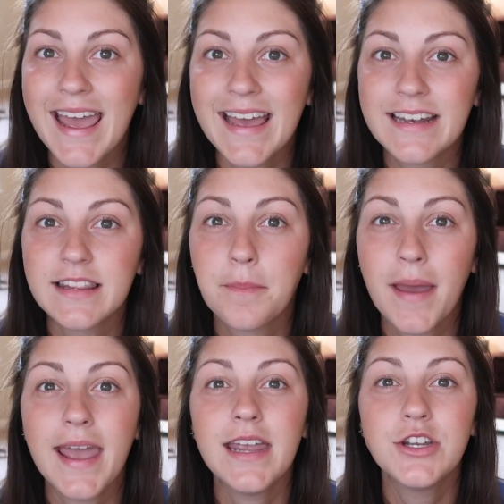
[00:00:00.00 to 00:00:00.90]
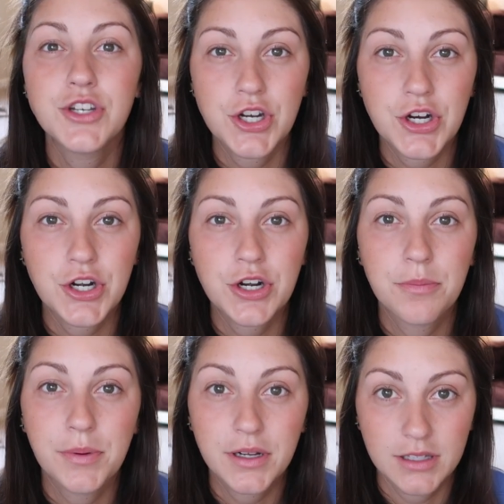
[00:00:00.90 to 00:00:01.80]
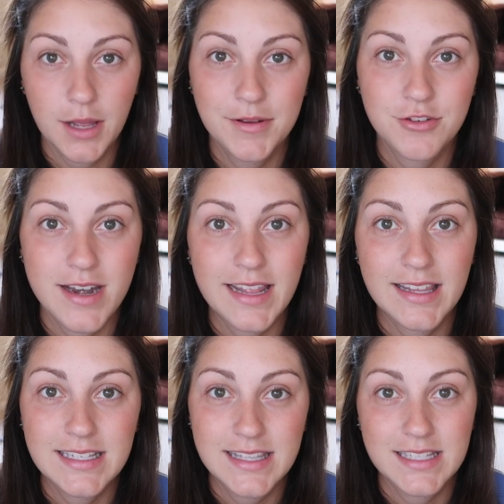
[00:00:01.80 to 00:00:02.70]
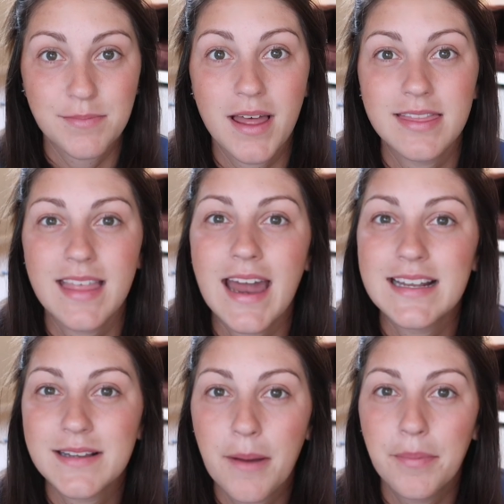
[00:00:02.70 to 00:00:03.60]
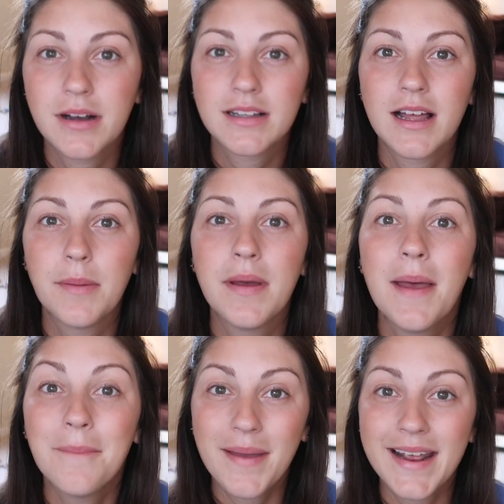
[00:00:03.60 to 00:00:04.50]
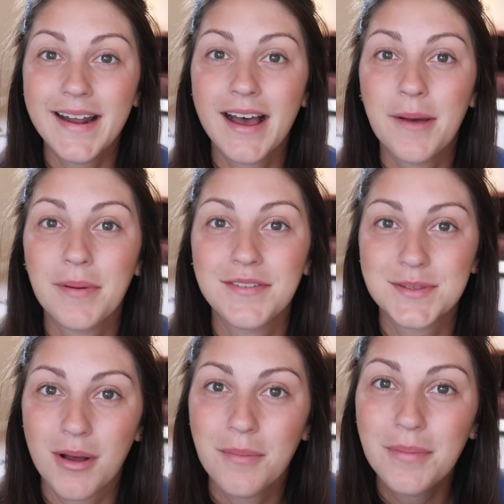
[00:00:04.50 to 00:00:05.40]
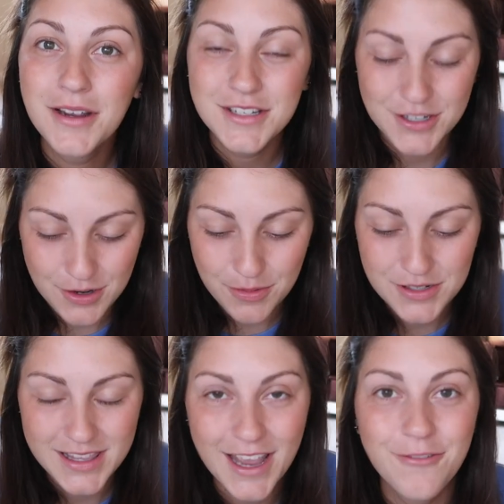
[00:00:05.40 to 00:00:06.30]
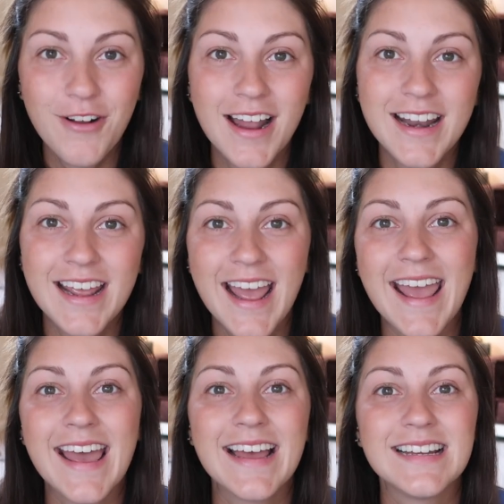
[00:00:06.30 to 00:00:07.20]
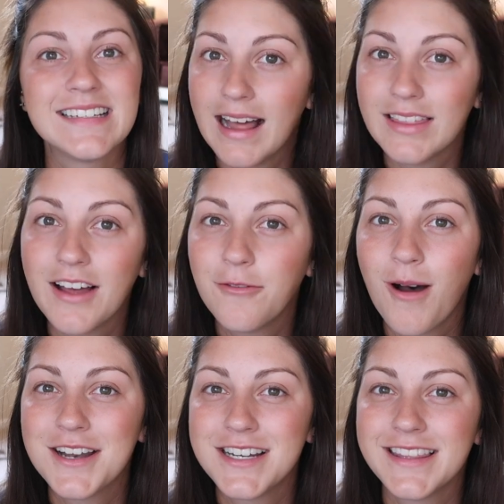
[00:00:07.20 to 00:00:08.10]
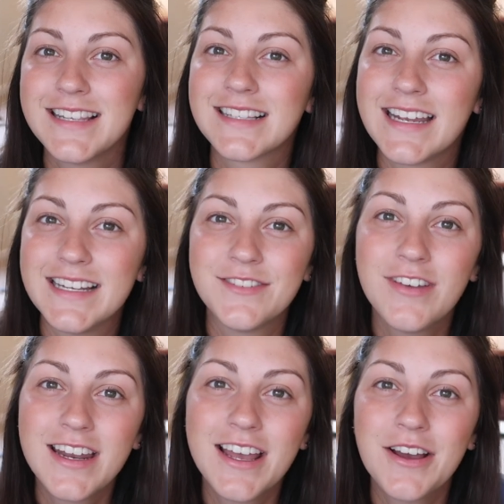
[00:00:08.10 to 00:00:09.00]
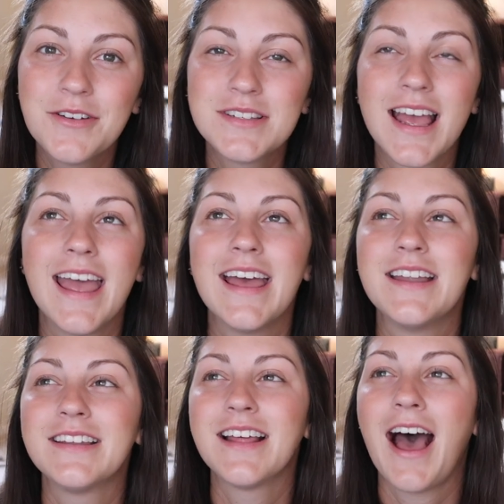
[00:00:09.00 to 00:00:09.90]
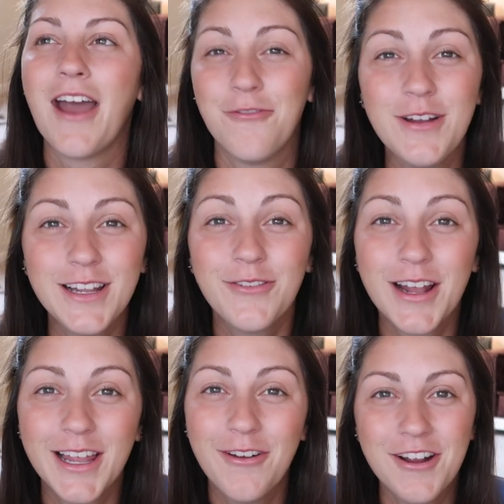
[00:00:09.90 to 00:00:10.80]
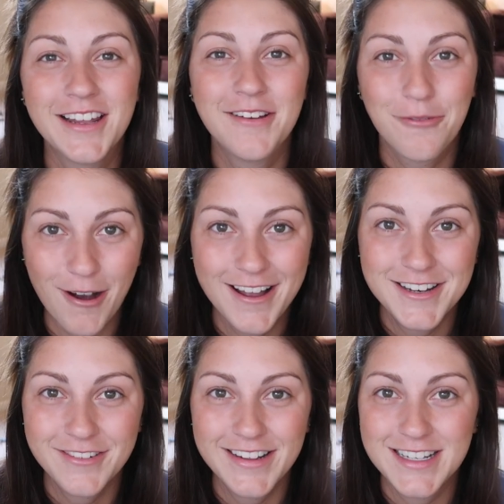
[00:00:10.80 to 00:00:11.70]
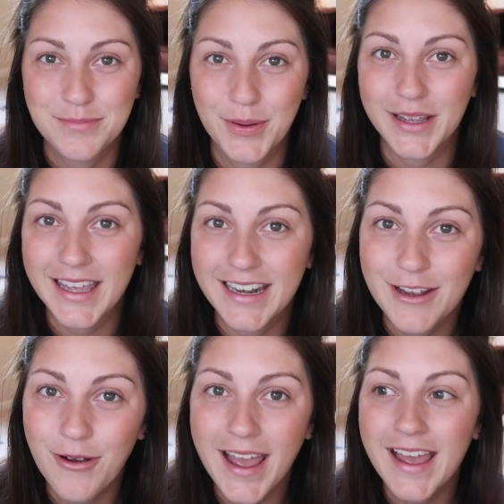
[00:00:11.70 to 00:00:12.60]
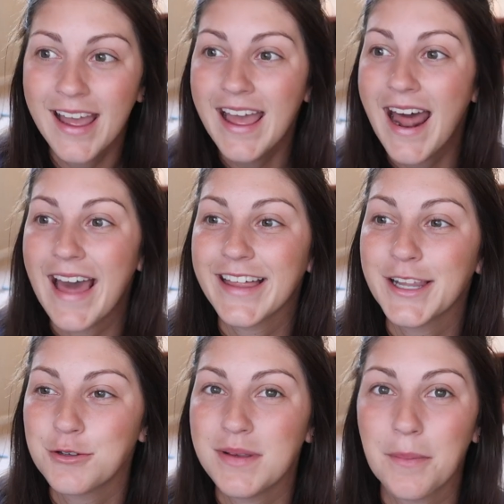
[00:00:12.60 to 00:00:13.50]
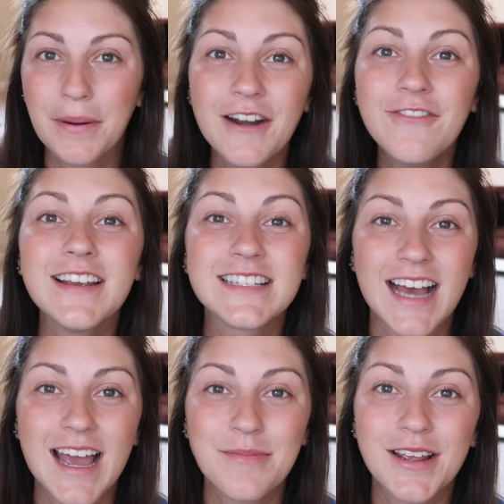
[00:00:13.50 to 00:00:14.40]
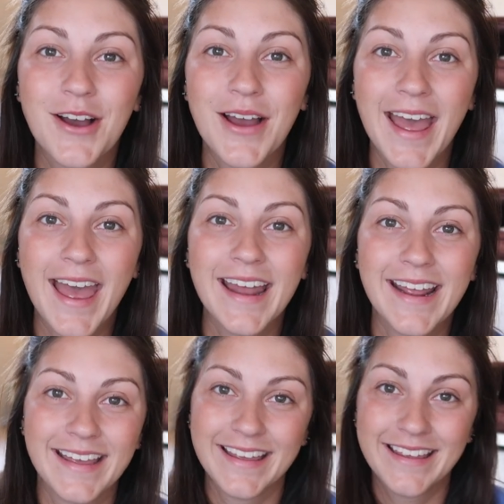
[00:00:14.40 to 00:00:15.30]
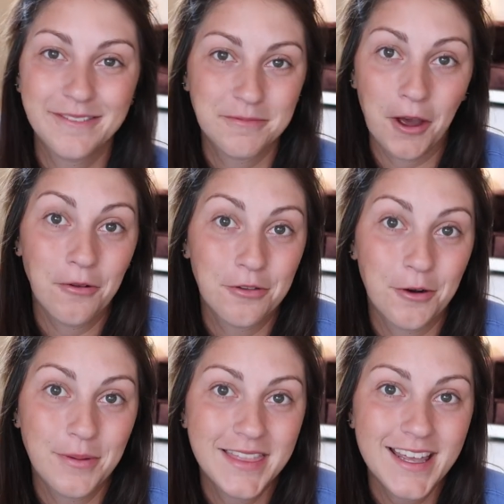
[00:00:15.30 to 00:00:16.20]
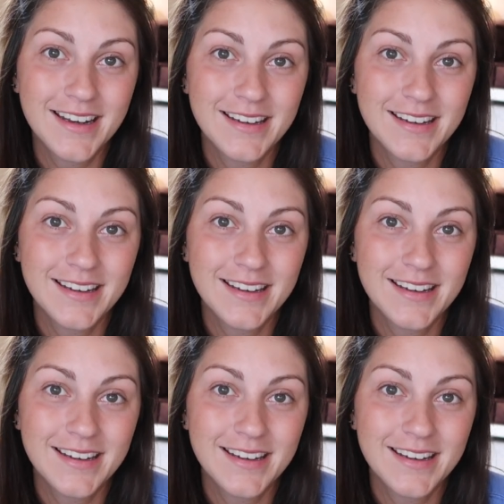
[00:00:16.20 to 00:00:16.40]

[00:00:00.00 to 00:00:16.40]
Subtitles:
And the Page Turner Book Club is reading this month. That is a book club made up of small booktubers. They run it, and I love watching these ladies' videos, and I really, really, really want to read this book anyway. I thought this would be the perfect time to go ahead and go through with it.